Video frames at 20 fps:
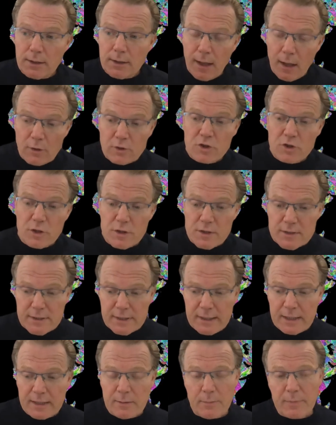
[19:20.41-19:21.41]

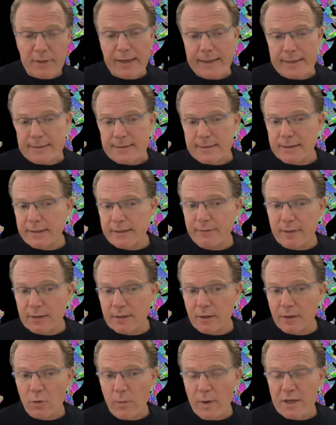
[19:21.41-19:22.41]
cultures in place
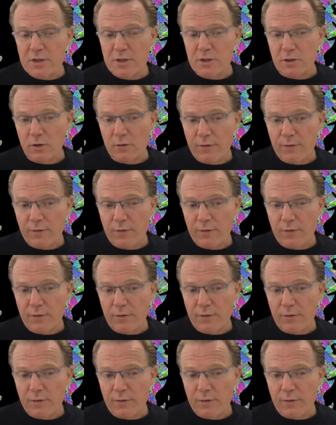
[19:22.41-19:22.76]
living the question